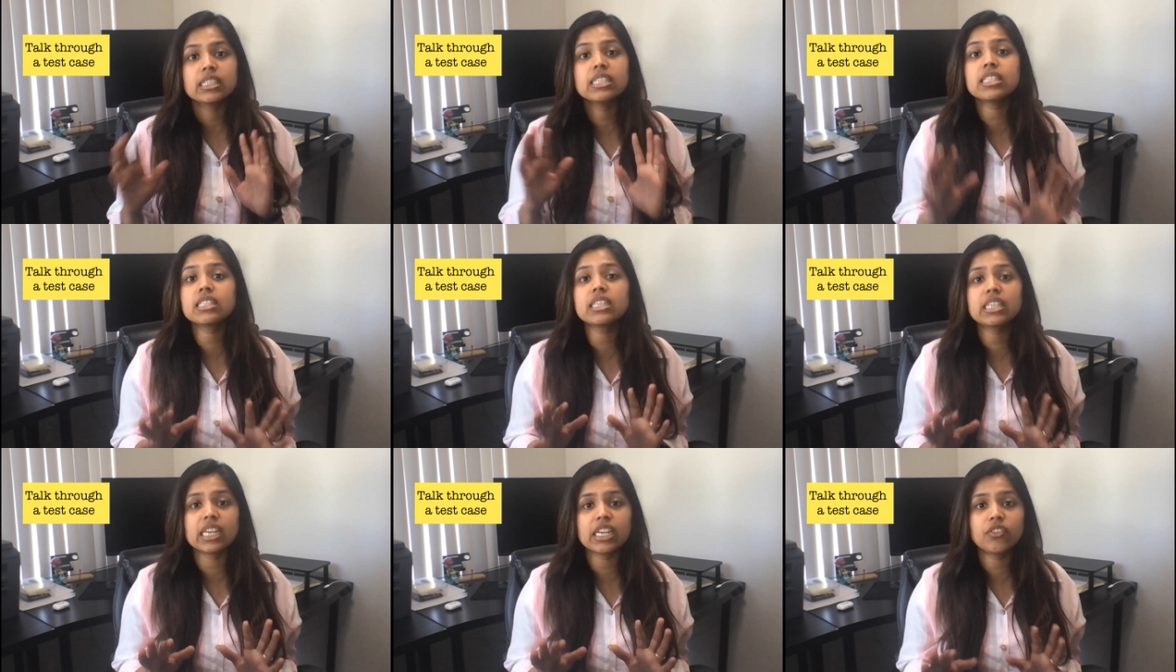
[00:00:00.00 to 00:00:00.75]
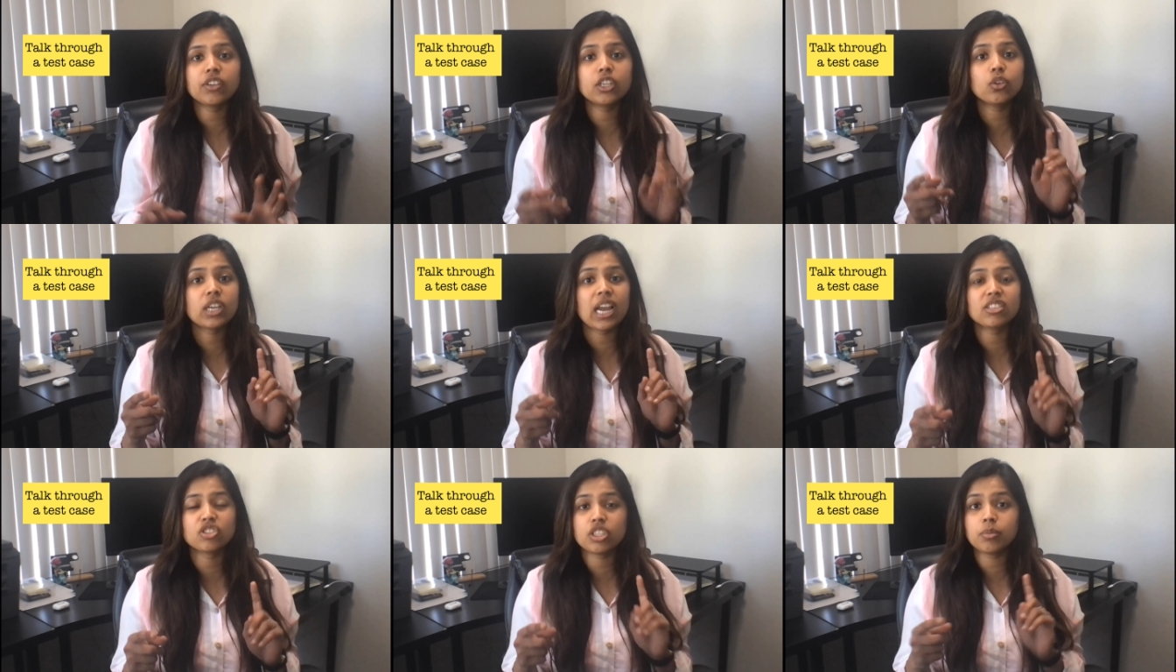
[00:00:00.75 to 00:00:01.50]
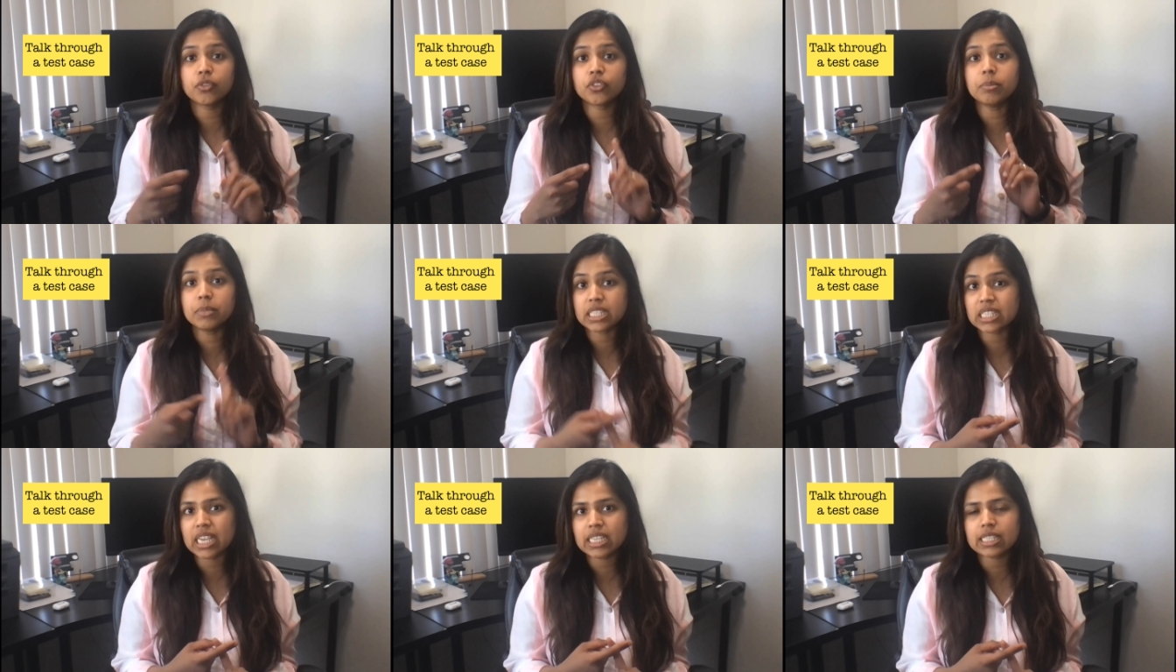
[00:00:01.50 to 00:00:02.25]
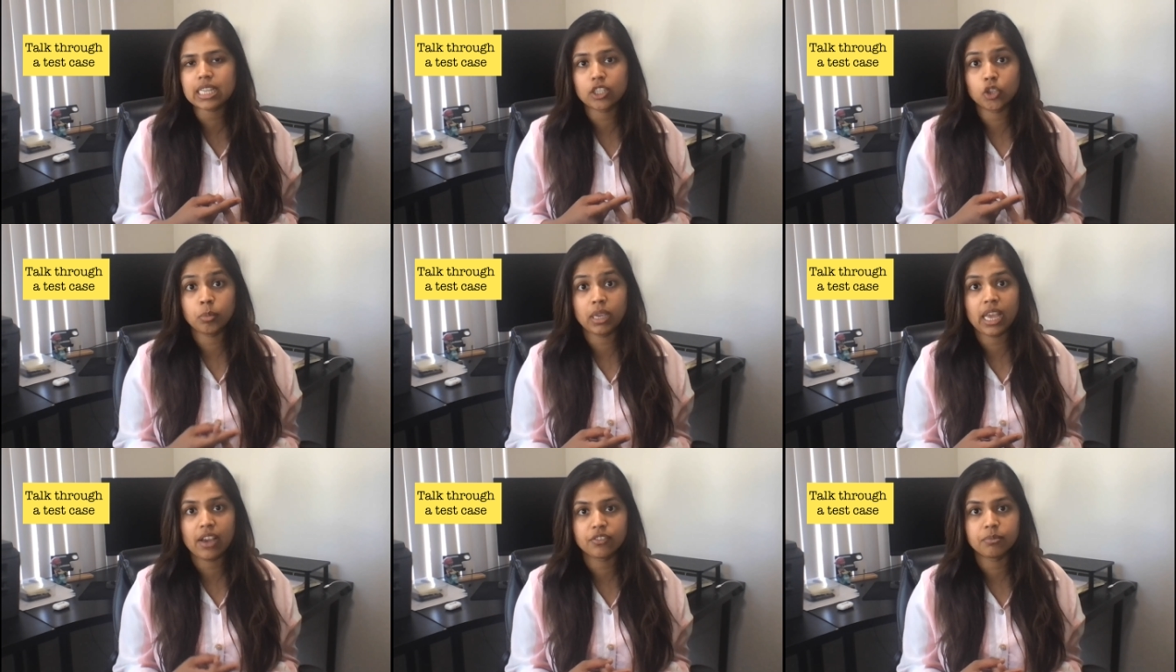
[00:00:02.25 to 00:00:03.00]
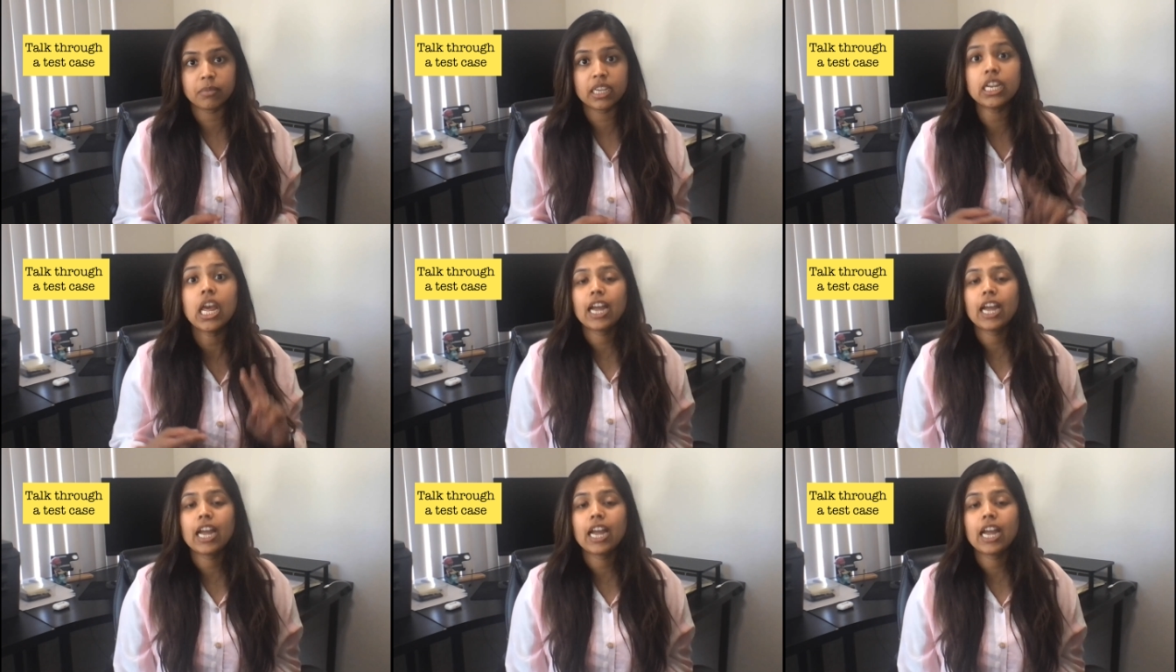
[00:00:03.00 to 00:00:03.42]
This is a great way to catch some of the mistakes that you may have made